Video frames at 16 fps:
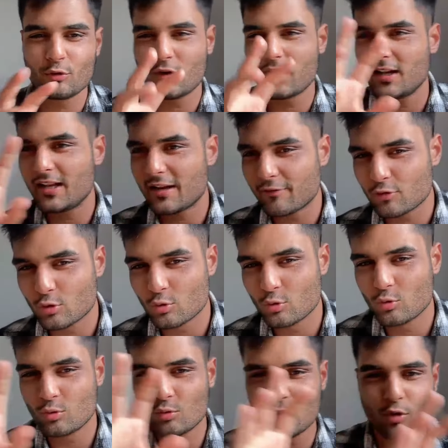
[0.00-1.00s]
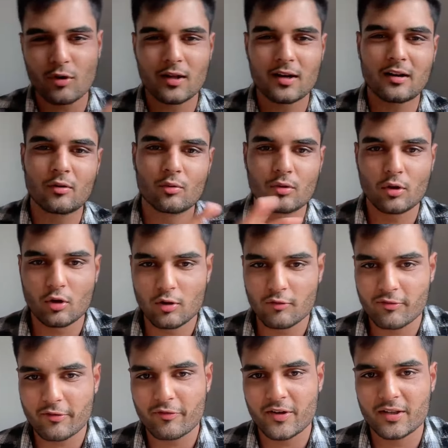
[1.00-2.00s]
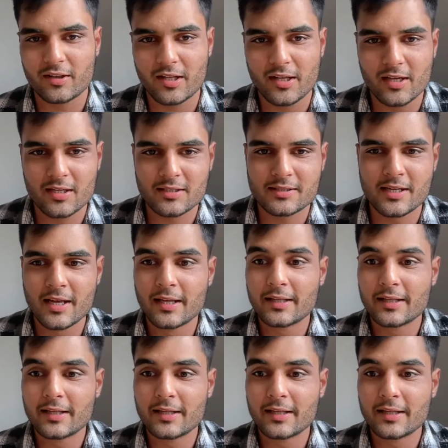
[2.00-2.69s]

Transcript: really have to look around a lot of different things.